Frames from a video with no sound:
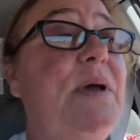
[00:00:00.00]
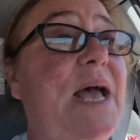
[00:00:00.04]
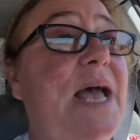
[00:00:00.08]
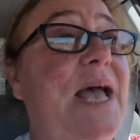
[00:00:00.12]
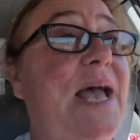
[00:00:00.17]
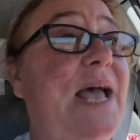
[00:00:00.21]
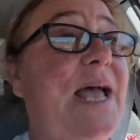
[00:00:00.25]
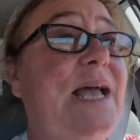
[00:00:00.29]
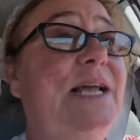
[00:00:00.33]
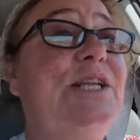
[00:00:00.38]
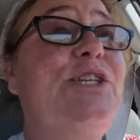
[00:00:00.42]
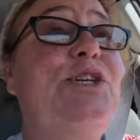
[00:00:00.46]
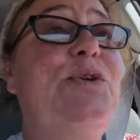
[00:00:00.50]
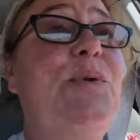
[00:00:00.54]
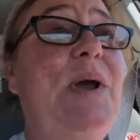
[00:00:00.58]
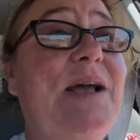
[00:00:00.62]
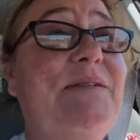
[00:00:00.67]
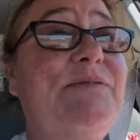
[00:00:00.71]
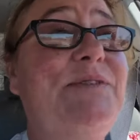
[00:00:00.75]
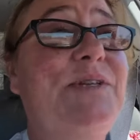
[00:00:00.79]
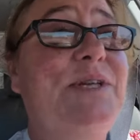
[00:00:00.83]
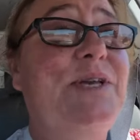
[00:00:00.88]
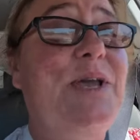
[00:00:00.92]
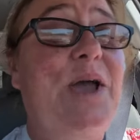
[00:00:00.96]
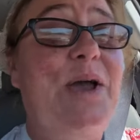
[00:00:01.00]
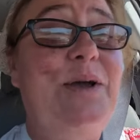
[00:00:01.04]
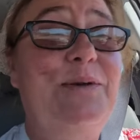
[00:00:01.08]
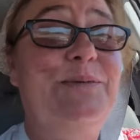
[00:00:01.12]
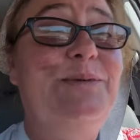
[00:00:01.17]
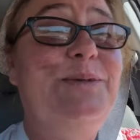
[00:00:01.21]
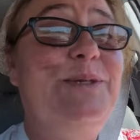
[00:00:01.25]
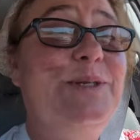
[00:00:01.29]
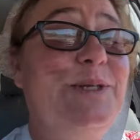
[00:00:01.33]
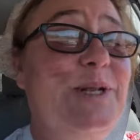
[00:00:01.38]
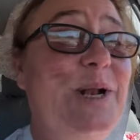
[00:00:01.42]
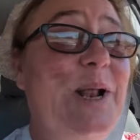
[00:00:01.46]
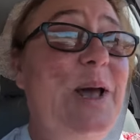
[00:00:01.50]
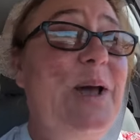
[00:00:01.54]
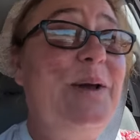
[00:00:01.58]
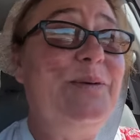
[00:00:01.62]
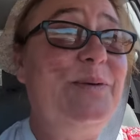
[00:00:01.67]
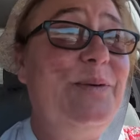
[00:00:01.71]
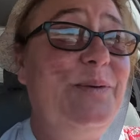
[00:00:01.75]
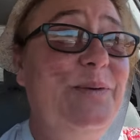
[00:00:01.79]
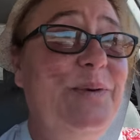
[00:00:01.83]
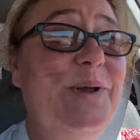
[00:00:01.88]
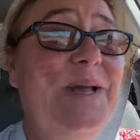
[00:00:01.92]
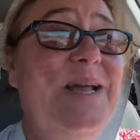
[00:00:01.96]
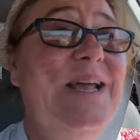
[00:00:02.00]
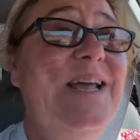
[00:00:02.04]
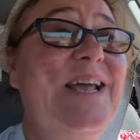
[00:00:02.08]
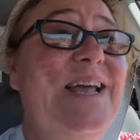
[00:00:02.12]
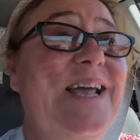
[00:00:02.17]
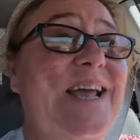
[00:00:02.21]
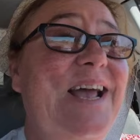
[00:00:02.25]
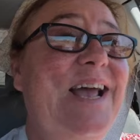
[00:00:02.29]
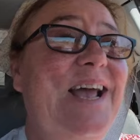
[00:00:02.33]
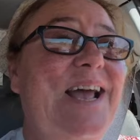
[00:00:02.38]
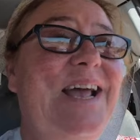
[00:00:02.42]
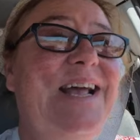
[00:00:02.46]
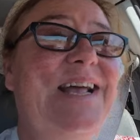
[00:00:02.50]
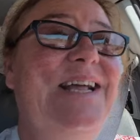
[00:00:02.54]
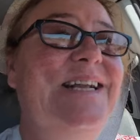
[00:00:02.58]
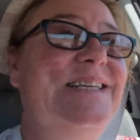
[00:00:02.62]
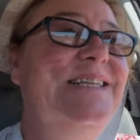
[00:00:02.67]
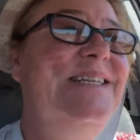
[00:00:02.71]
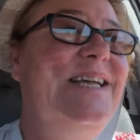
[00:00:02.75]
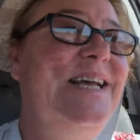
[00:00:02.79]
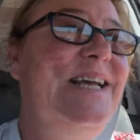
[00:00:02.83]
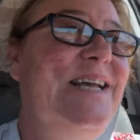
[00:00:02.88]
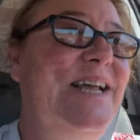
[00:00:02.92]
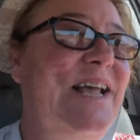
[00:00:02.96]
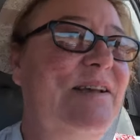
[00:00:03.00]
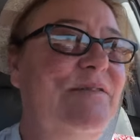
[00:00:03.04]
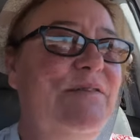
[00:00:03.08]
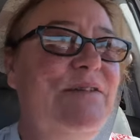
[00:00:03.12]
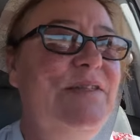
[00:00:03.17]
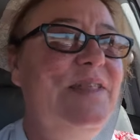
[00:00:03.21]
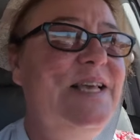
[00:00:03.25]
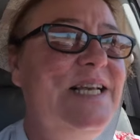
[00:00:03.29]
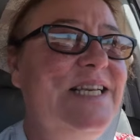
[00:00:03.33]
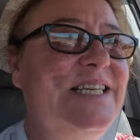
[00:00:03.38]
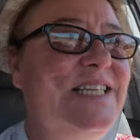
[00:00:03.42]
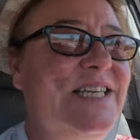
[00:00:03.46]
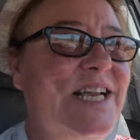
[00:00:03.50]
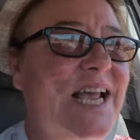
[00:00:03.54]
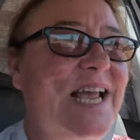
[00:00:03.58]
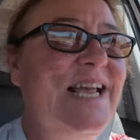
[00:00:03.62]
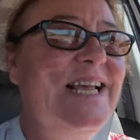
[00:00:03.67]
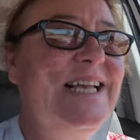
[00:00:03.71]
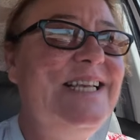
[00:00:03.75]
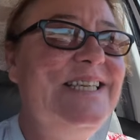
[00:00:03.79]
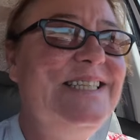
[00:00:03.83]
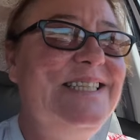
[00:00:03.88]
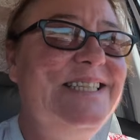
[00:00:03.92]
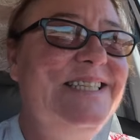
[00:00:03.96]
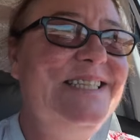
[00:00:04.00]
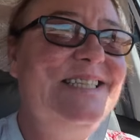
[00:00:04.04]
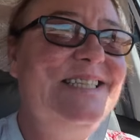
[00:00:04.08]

bad you have to go slow and uh, everything shakes.